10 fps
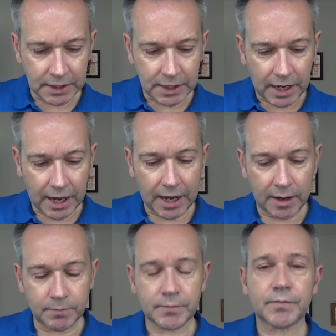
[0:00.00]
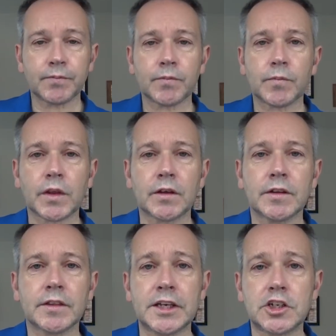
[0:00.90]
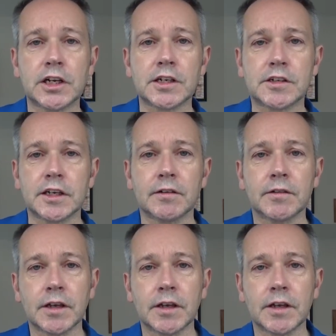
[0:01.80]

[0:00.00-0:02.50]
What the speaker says: The agility,